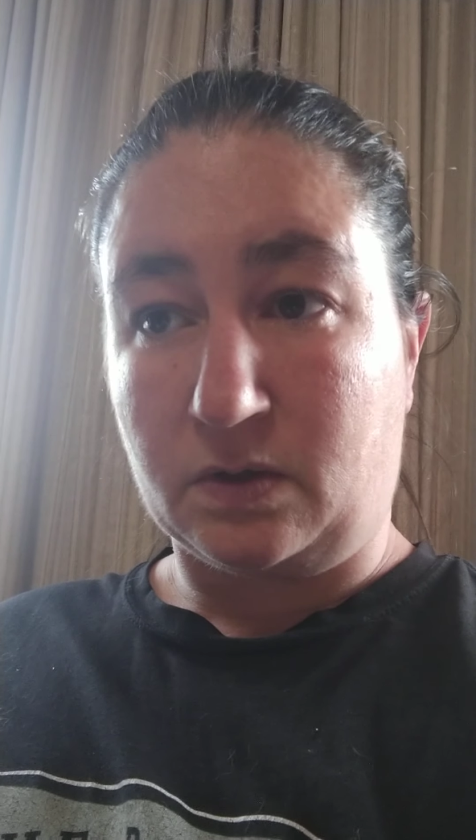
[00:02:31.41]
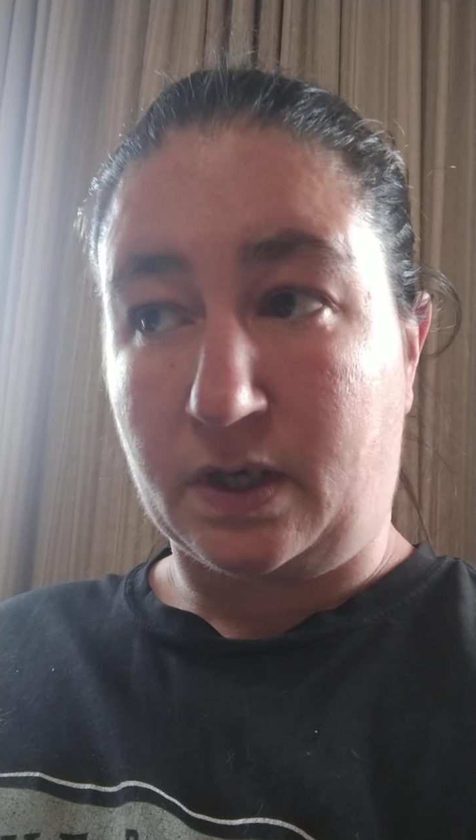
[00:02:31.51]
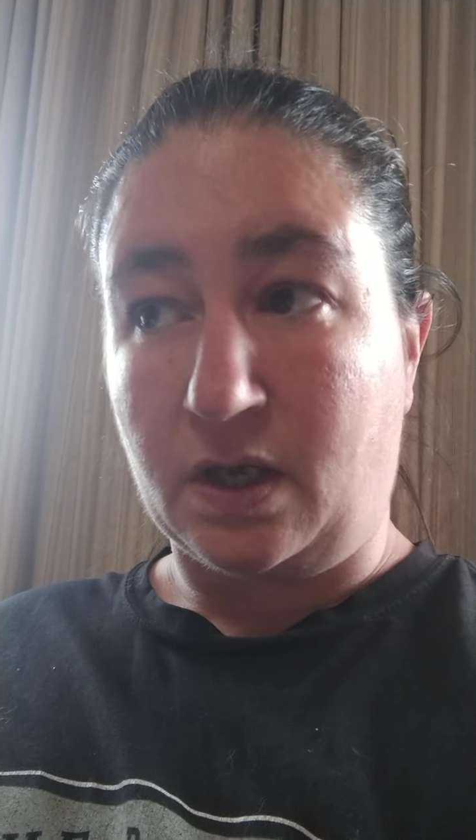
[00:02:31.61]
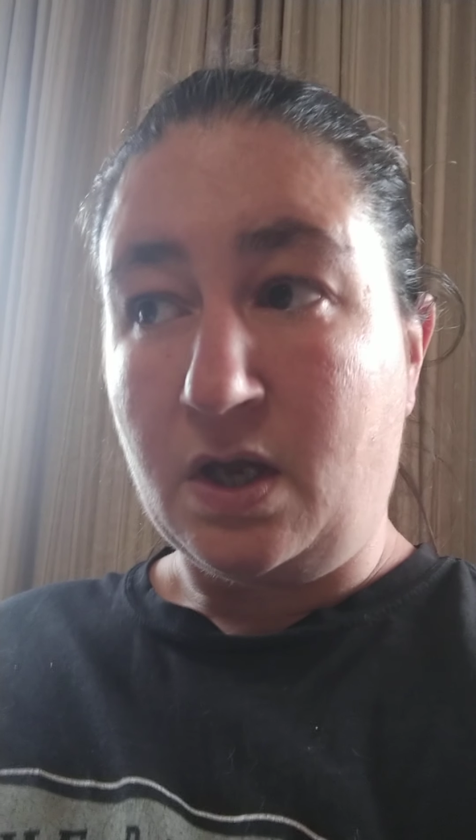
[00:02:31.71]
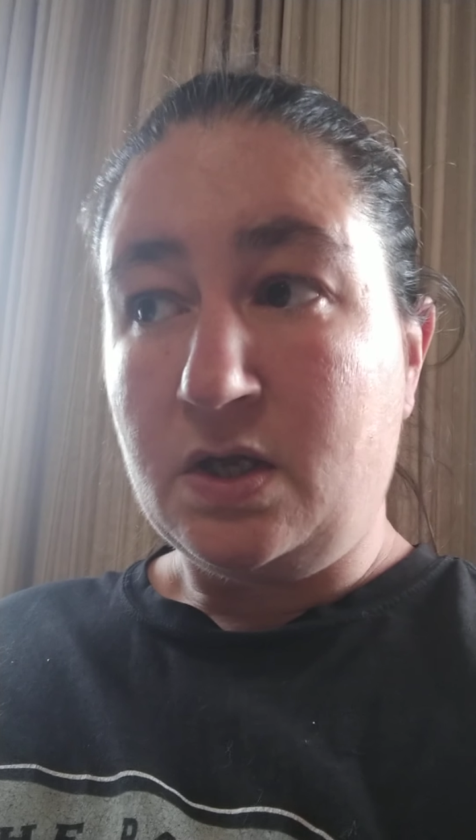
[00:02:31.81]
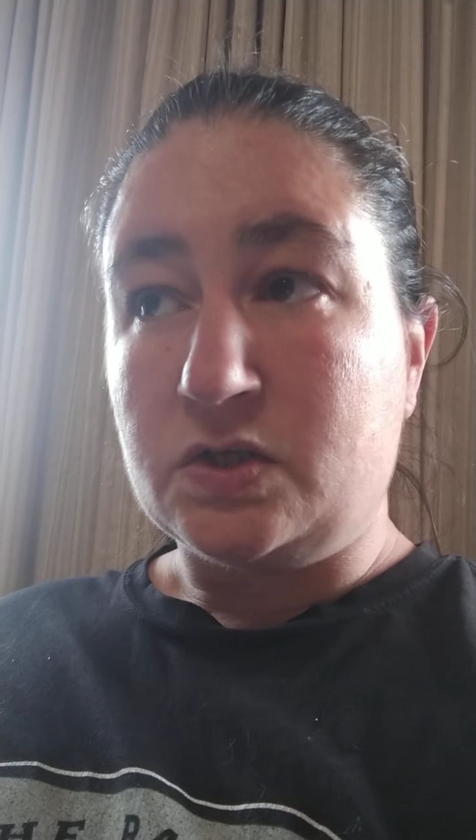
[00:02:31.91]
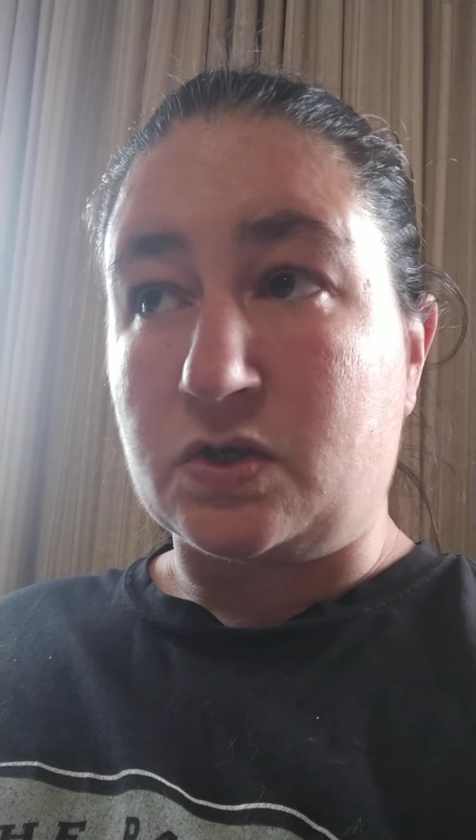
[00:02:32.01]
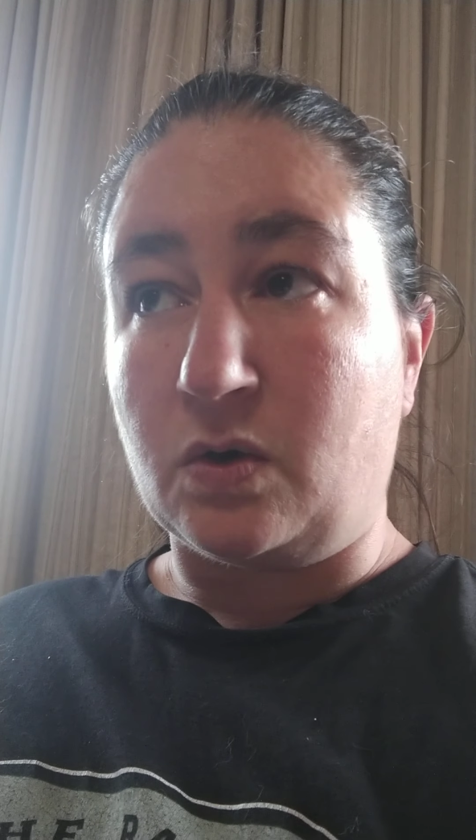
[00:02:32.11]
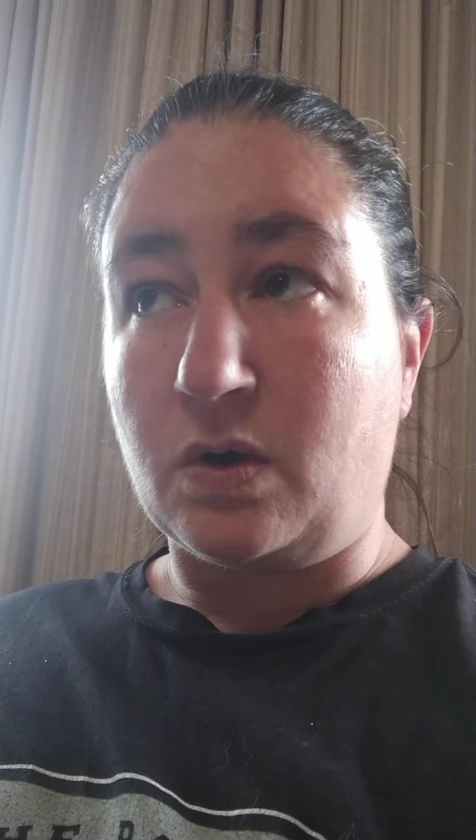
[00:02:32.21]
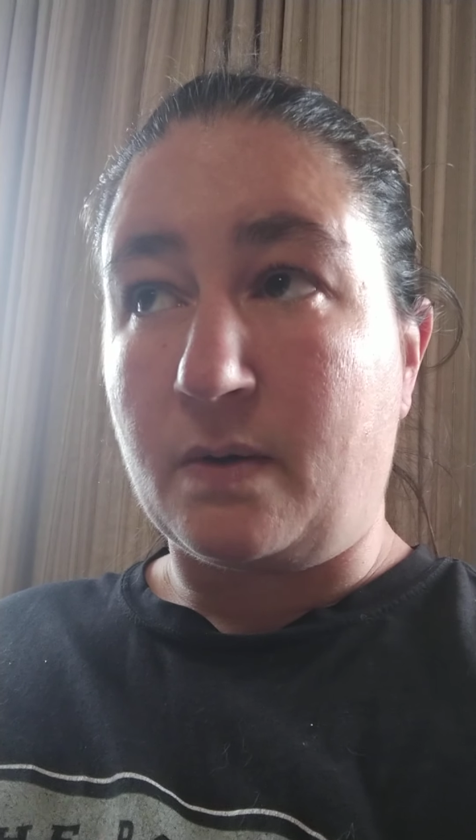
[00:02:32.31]
Okay,
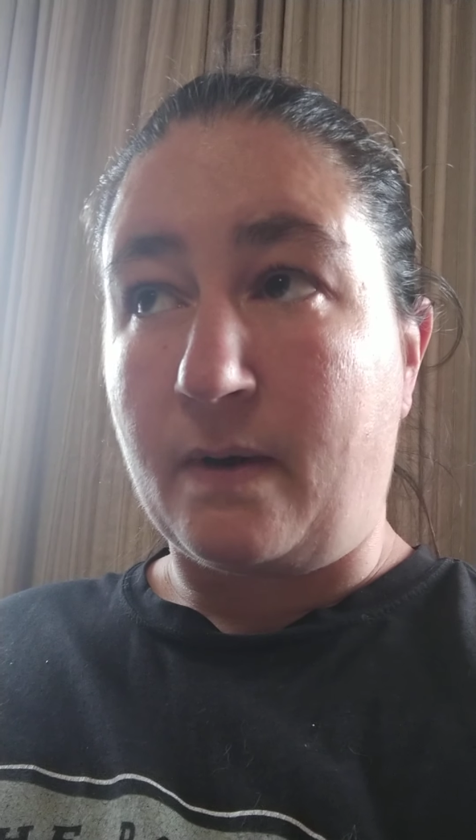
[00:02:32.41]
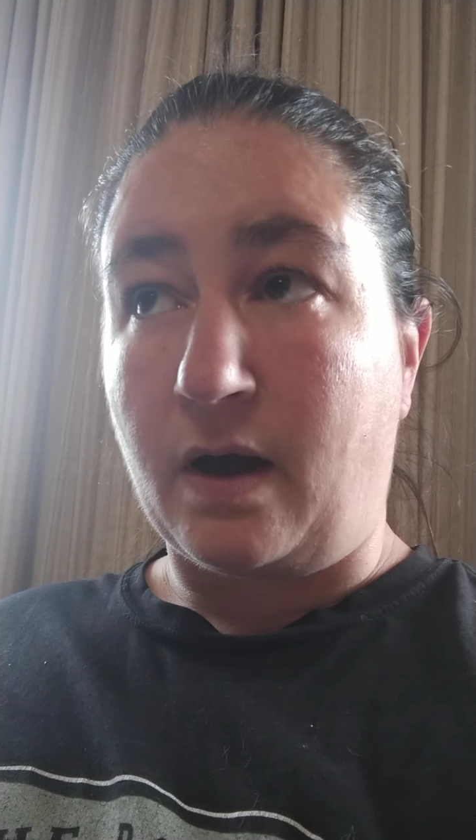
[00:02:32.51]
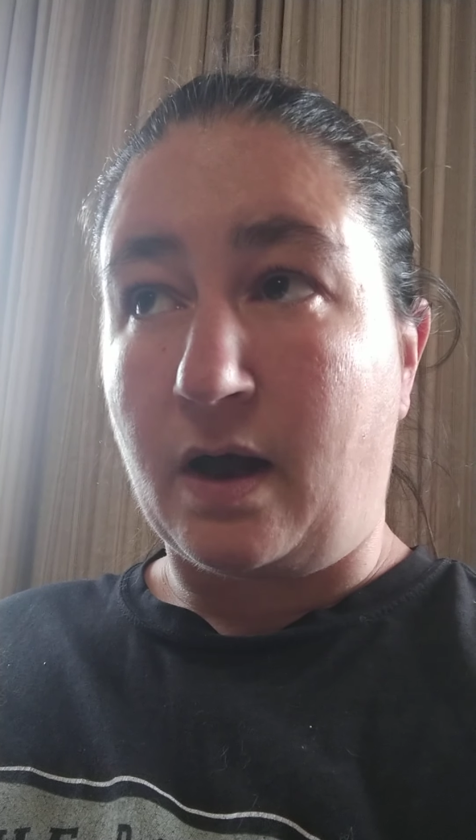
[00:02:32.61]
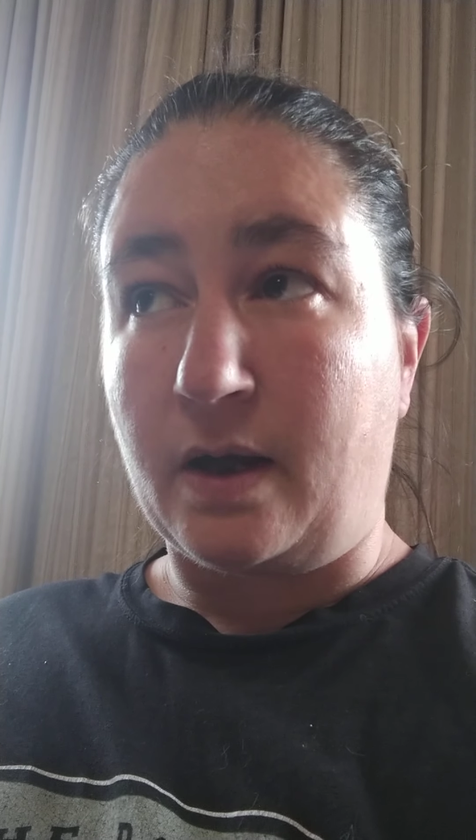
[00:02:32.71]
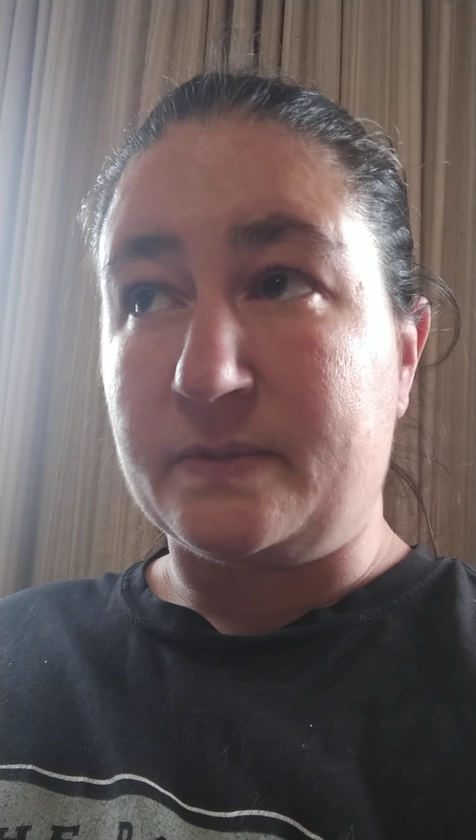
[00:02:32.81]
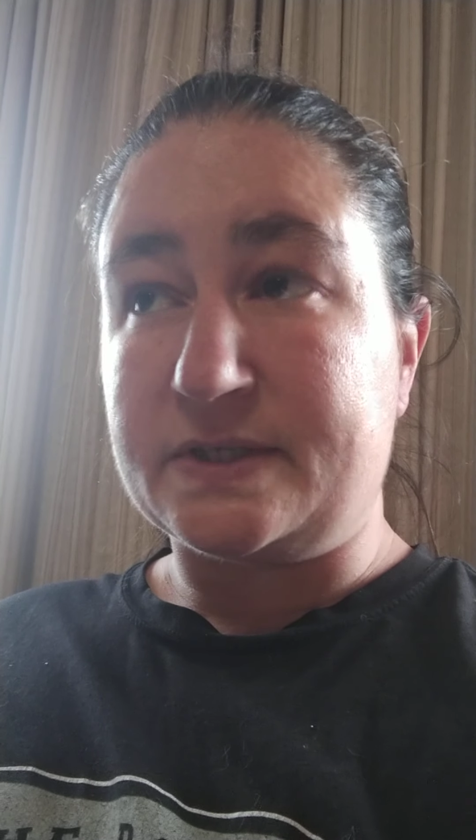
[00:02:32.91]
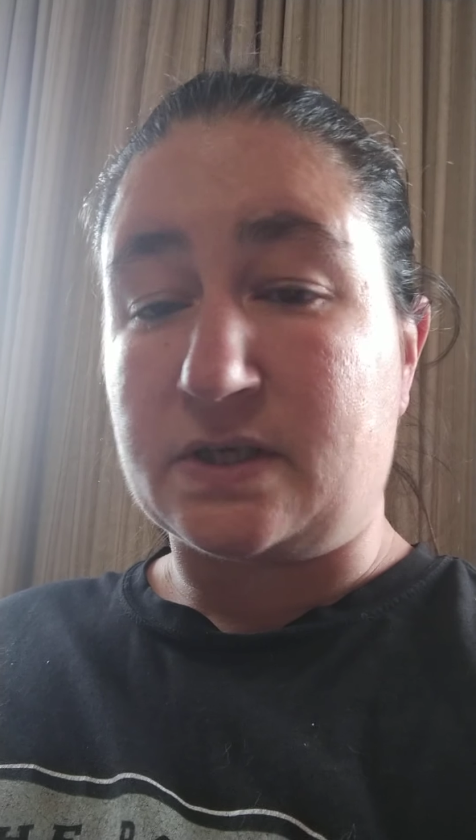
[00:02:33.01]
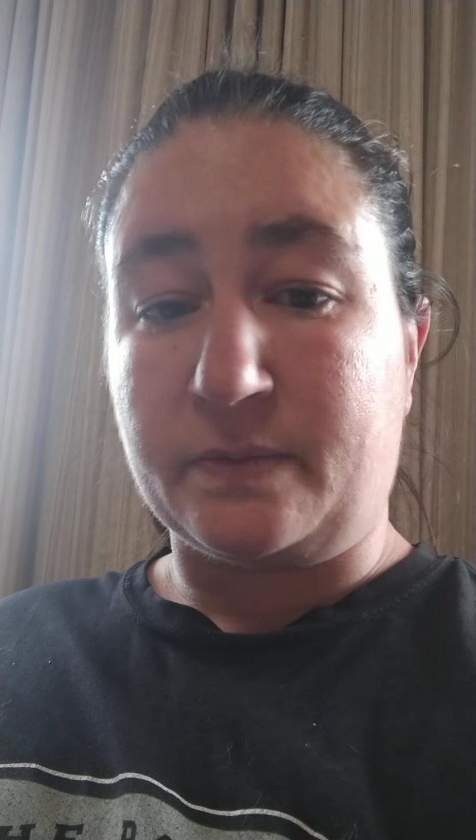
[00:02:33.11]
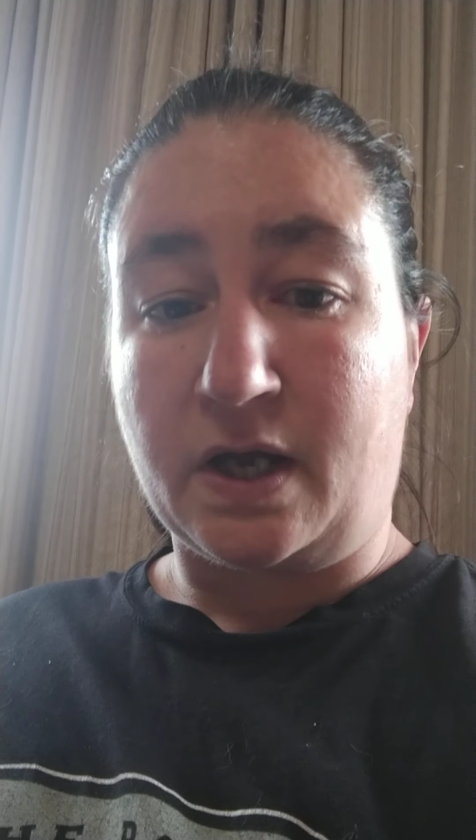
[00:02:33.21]
so some